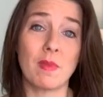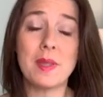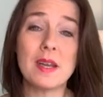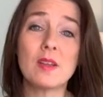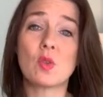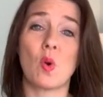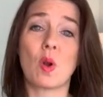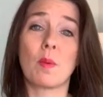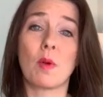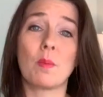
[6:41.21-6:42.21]
Maybe it is
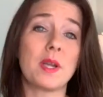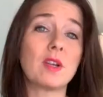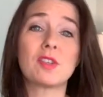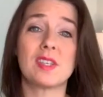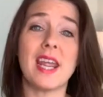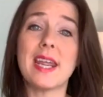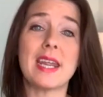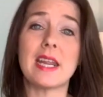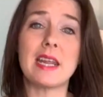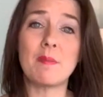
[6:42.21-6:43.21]
horrible, but you're
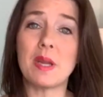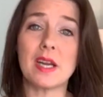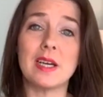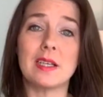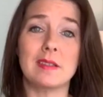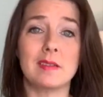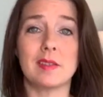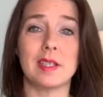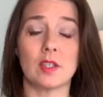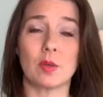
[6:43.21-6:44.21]
staying in it
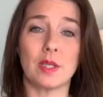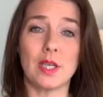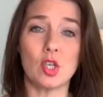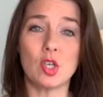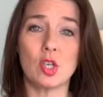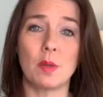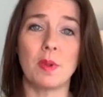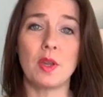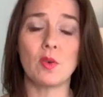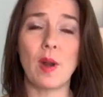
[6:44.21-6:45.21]
because it's a
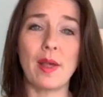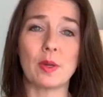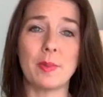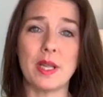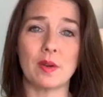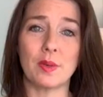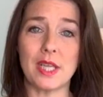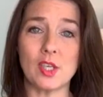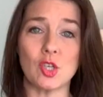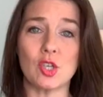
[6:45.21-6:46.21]
relationship and you'd rather be in a
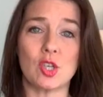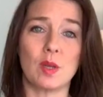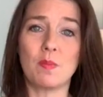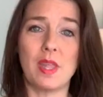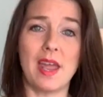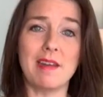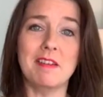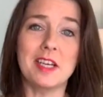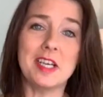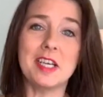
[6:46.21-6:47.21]
relationship
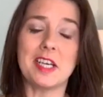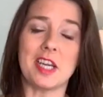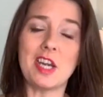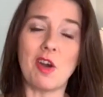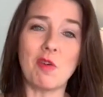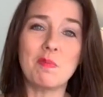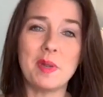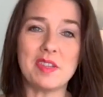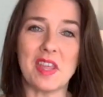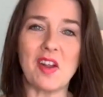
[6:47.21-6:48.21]
than, you
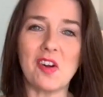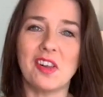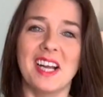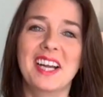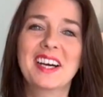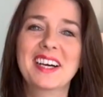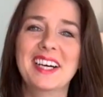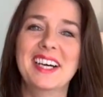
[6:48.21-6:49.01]
know, be single.